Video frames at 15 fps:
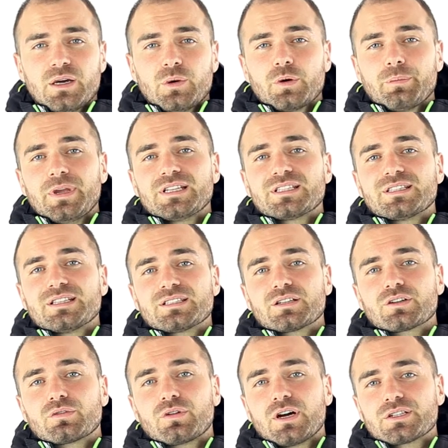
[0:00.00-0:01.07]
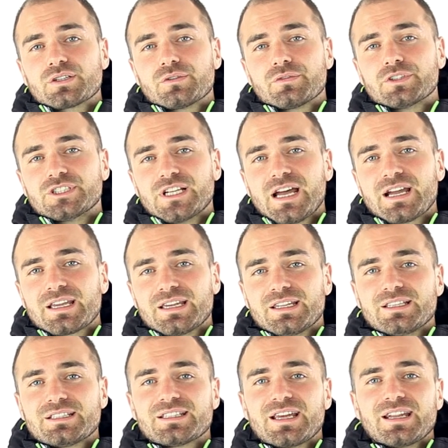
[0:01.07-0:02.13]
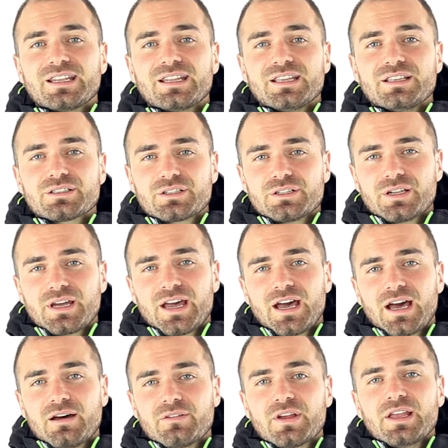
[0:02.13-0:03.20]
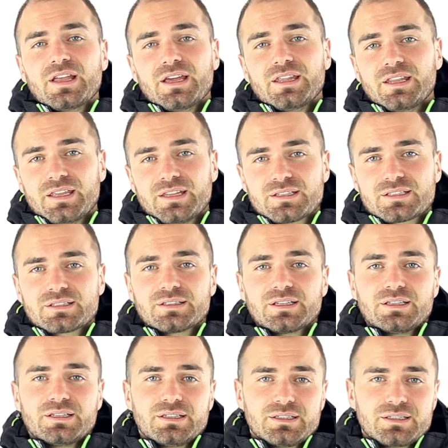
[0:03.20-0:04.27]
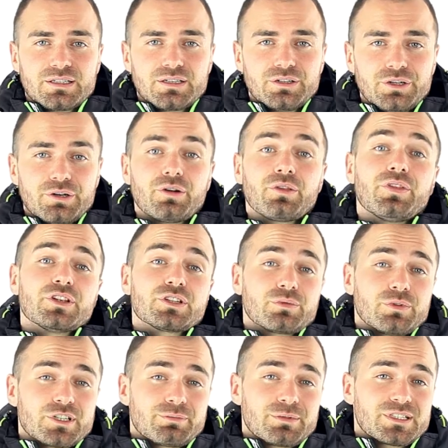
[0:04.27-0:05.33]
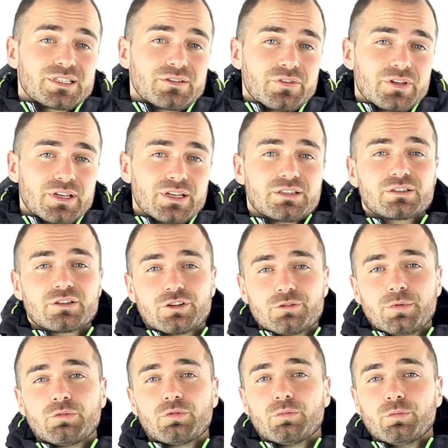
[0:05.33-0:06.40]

Now what makes this a crossover jacket is that it is going to have an insulated interior. This one specific is going to be